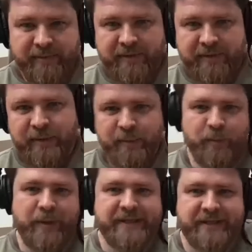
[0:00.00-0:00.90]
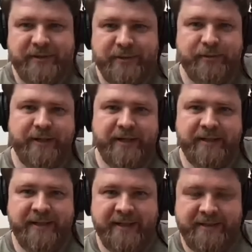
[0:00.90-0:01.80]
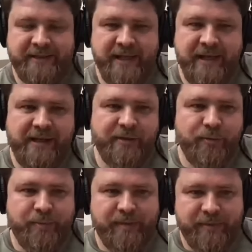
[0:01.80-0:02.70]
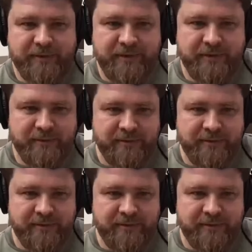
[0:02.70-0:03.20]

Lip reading: the Western Ukraine and allow people to